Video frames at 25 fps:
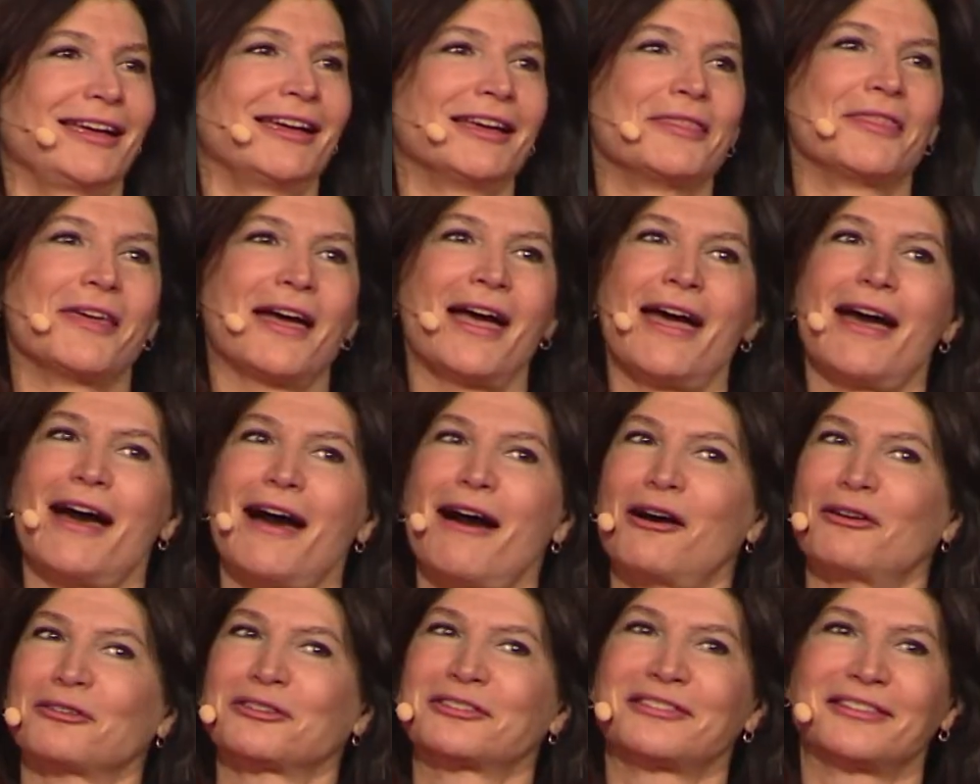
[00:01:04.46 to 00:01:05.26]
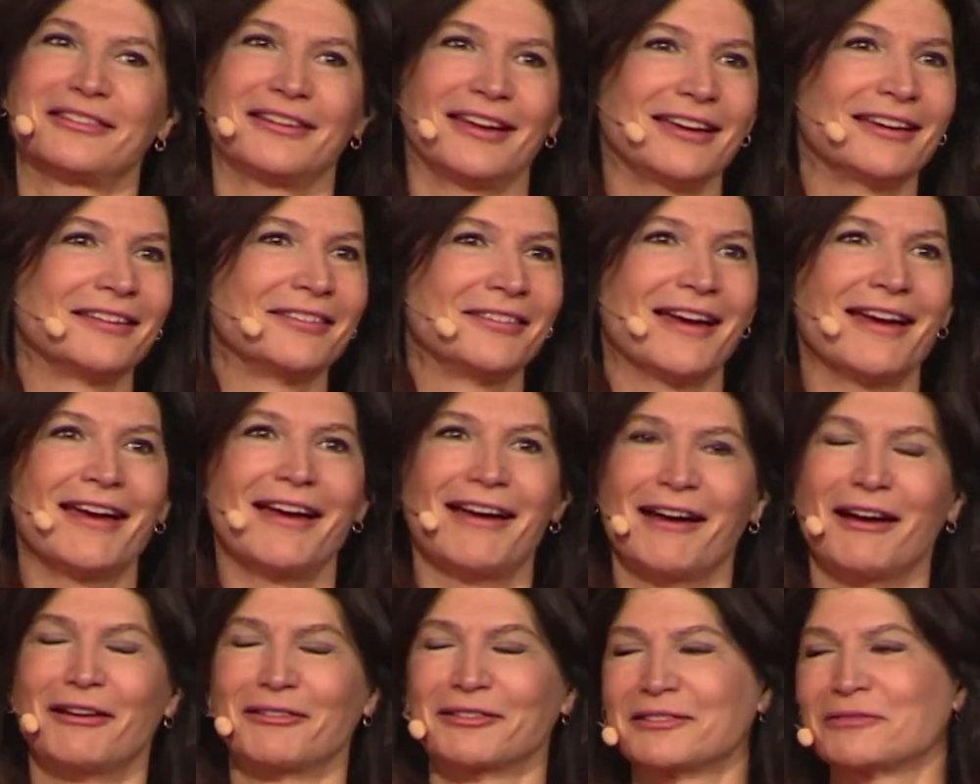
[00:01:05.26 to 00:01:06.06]
in the house, in the
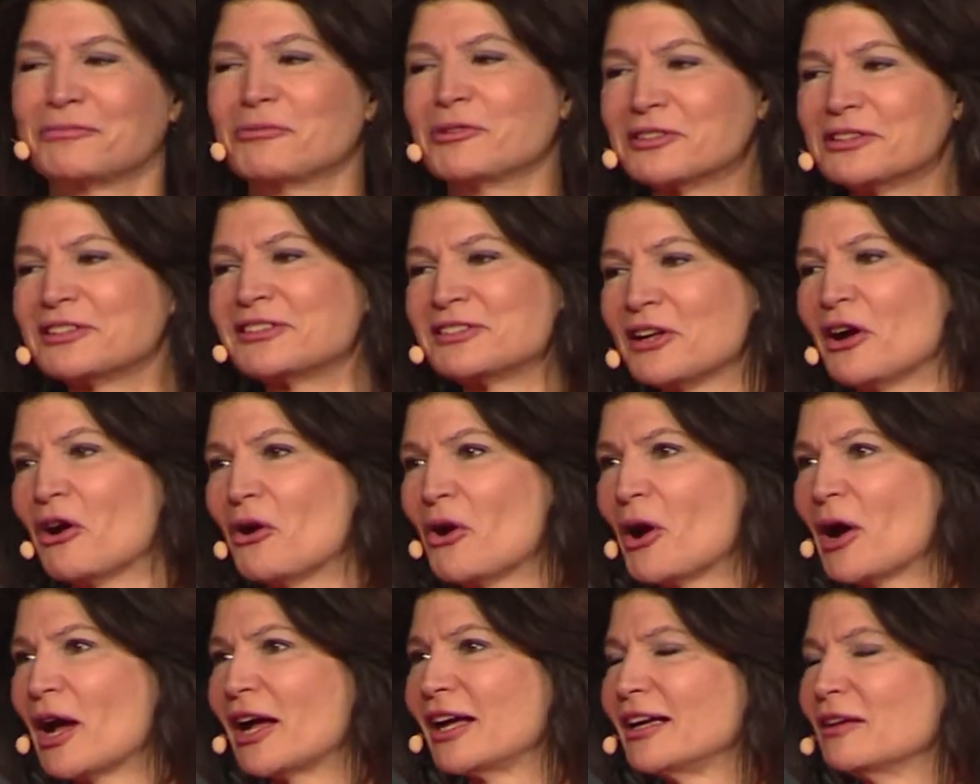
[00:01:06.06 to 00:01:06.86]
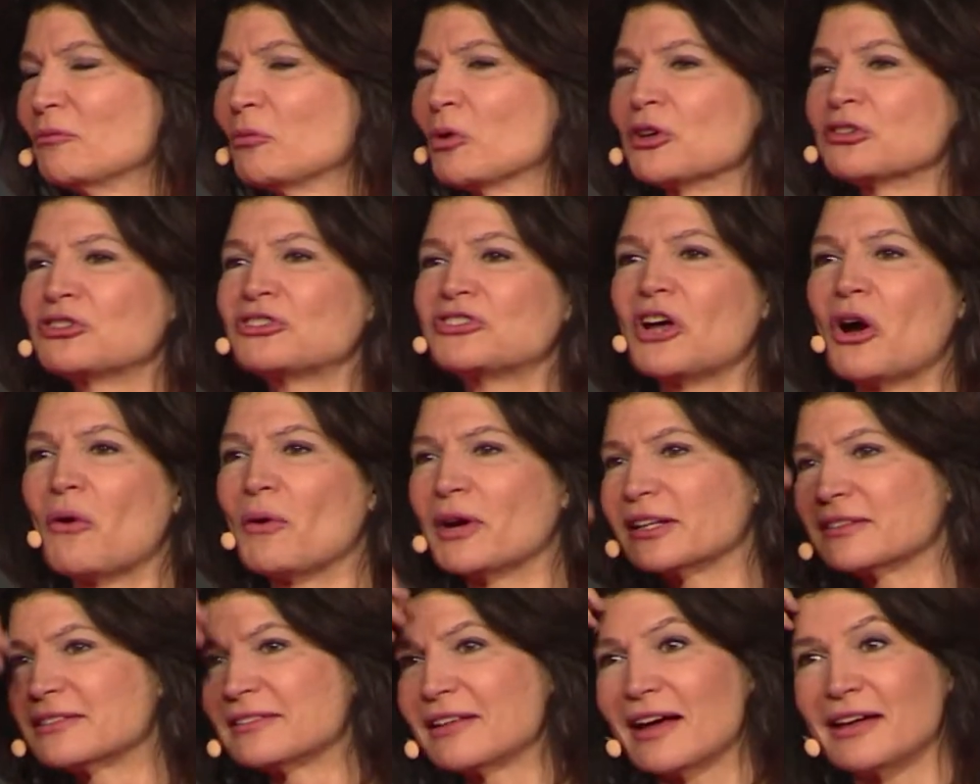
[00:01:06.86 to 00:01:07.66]
house. We're so
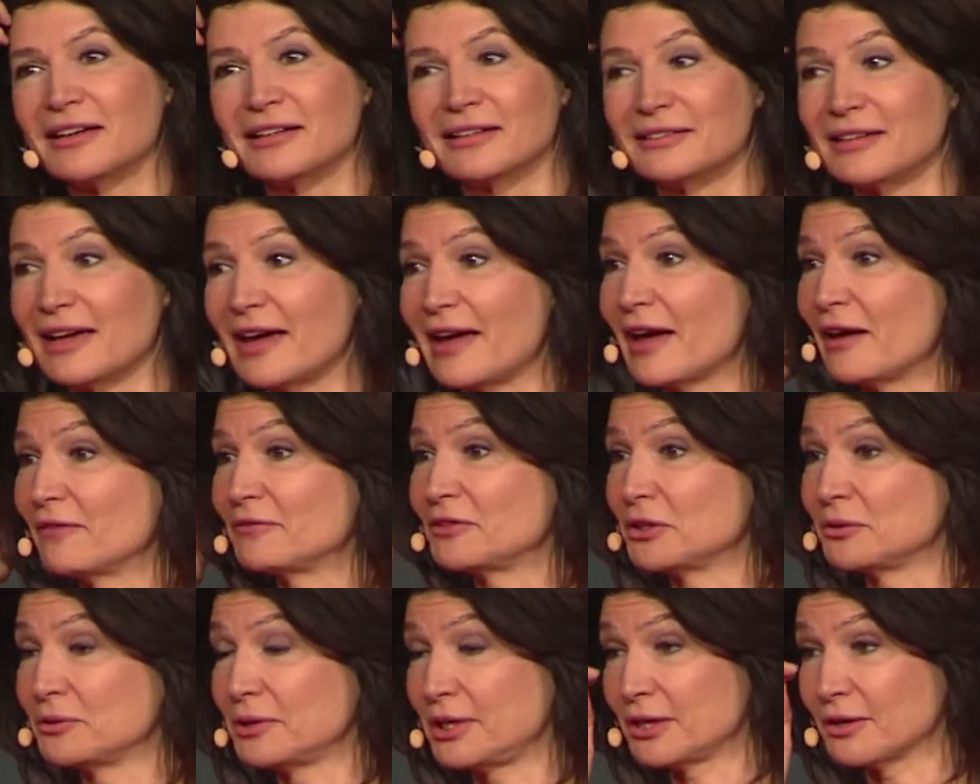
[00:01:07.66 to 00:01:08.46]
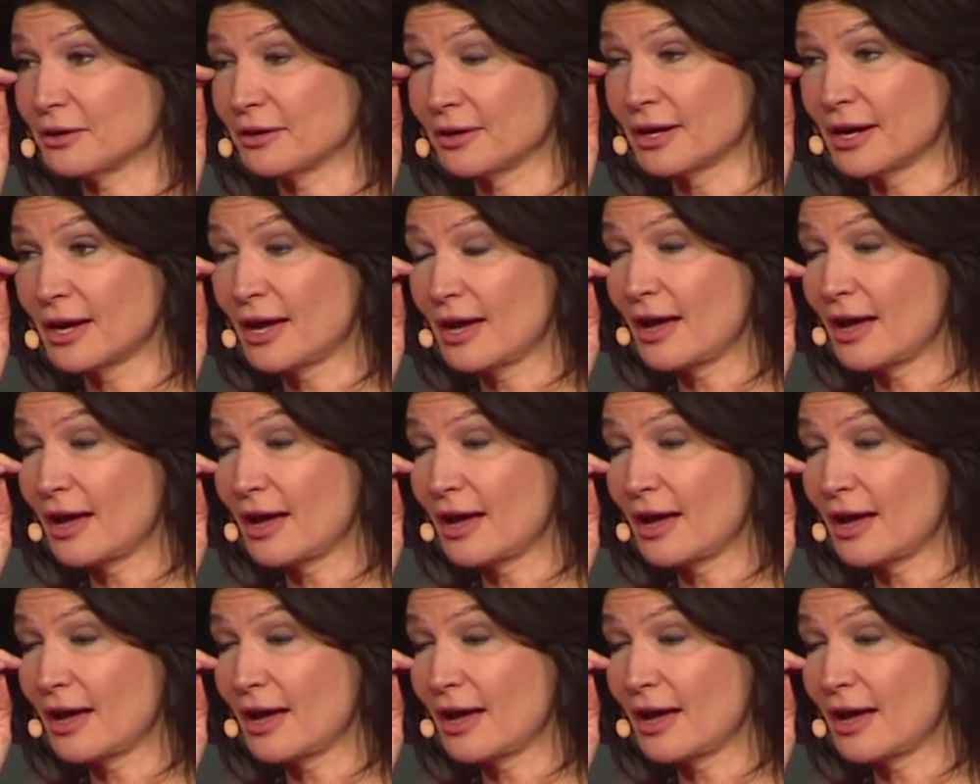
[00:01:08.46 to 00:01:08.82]
excited to have you here.